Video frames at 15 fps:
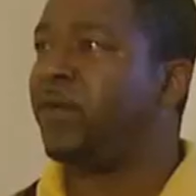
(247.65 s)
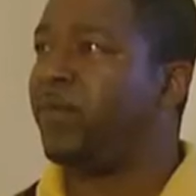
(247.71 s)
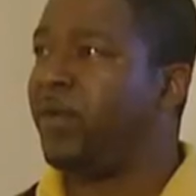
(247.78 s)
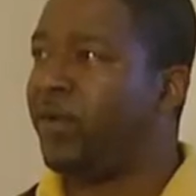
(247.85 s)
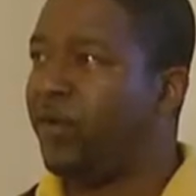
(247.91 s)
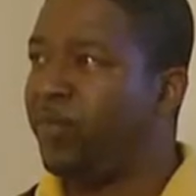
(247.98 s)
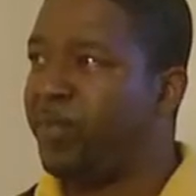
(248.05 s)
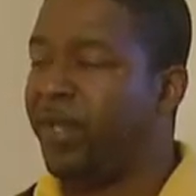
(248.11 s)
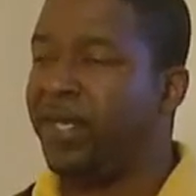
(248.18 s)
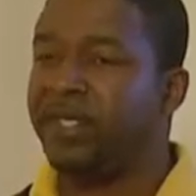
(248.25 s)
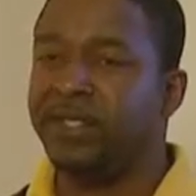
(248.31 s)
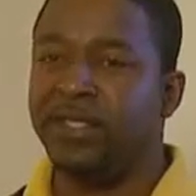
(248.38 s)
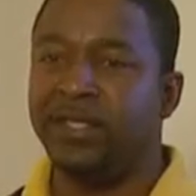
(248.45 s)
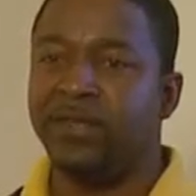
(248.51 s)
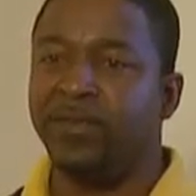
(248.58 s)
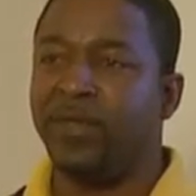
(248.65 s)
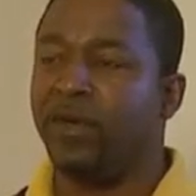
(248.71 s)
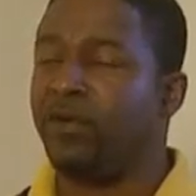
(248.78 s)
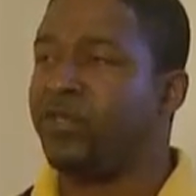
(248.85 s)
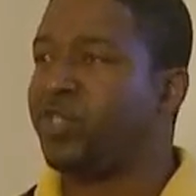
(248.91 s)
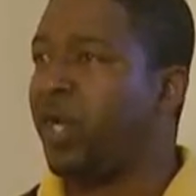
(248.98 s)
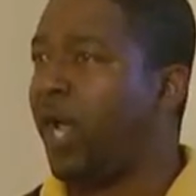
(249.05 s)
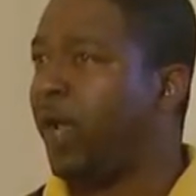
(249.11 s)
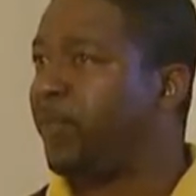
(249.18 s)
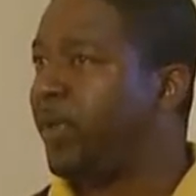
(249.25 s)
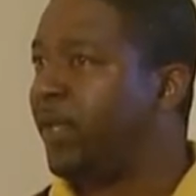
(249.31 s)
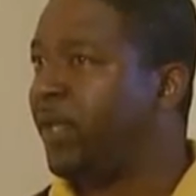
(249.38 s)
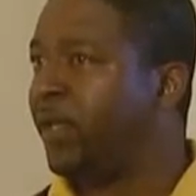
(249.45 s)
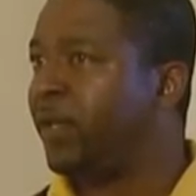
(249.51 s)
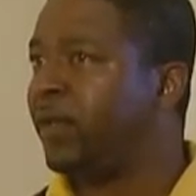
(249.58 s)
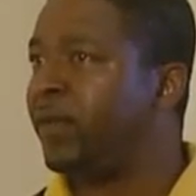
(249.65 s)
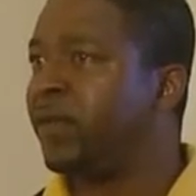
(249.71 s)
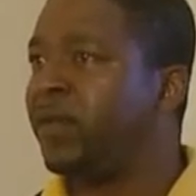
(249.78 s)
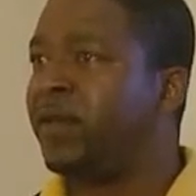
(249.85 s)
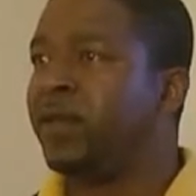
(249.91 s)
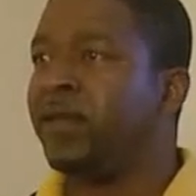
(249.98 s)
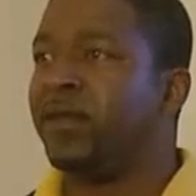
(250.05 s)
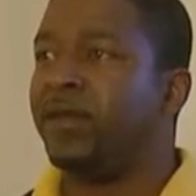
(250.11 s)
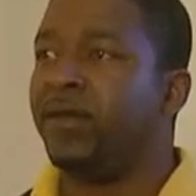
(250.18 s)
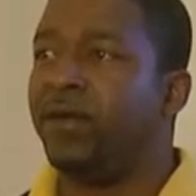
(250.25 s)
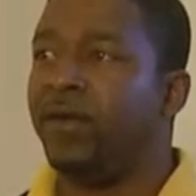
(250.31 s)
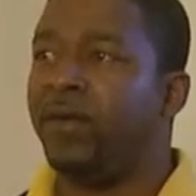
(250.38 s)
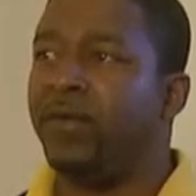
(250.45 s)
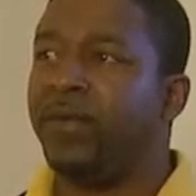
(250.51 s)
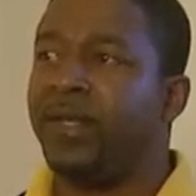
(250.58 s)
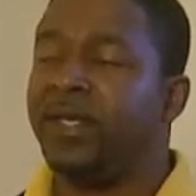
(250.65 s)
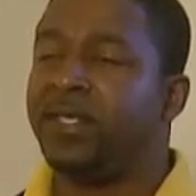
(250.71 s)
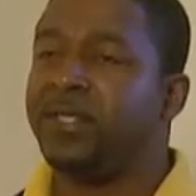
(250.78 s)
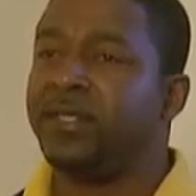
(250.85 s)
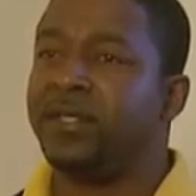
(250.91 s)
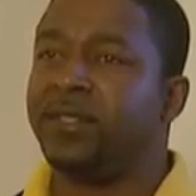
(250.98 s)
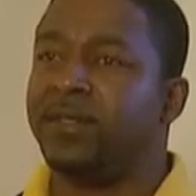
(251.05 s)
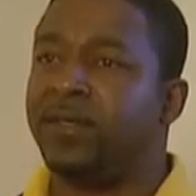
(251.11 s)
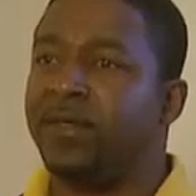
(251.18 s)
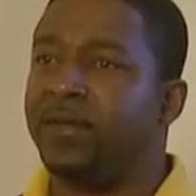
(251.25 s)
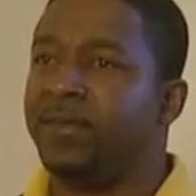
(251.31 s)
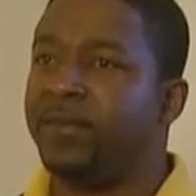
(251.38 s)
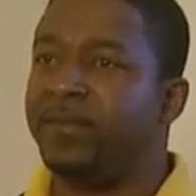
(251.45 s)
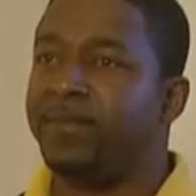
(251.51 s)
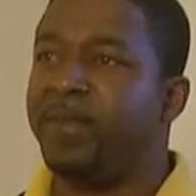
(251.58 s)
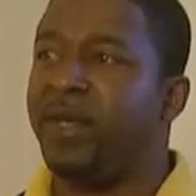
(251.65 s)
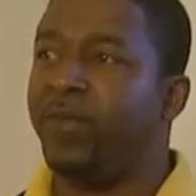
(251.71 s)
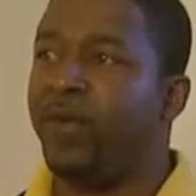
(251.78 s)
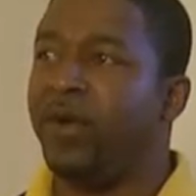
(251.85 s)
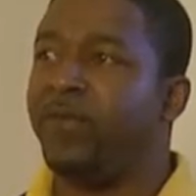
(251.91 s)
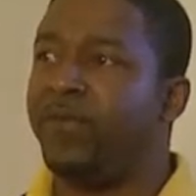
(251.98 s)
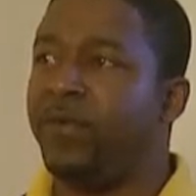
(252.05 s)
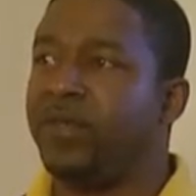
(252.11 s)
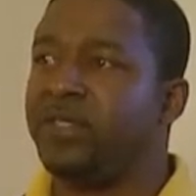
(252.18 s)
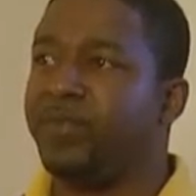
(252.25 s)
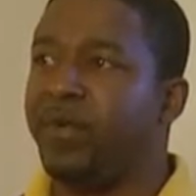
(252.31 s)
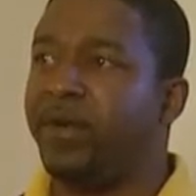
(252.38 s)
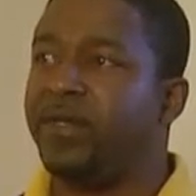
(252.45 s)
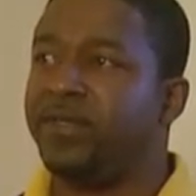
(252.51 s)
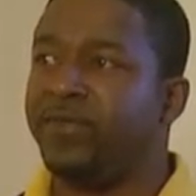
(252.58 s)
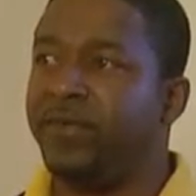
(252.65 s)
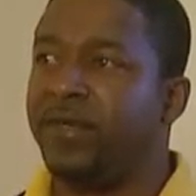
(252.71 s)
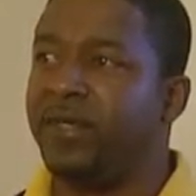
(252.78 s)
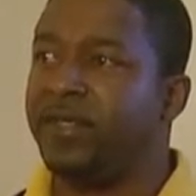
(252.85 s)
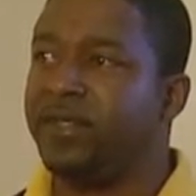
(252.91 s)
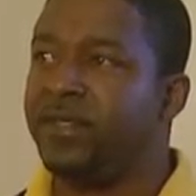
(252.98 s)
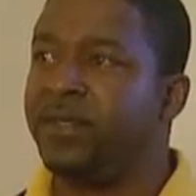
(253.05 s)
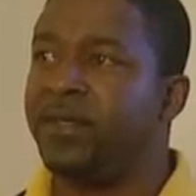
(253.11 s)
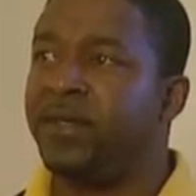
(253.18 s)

We go places. We go shopping. You know, it's just a, uh, been a wonderful experience for us.